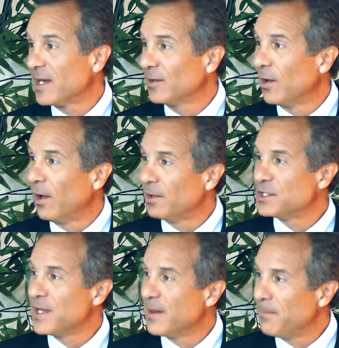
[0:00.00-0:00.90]

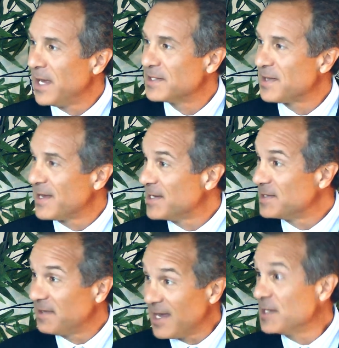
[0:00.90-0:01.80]
technology that makes
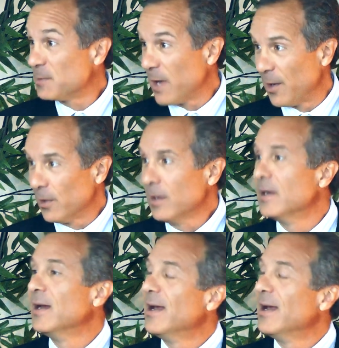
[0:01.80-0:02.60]
things taste better.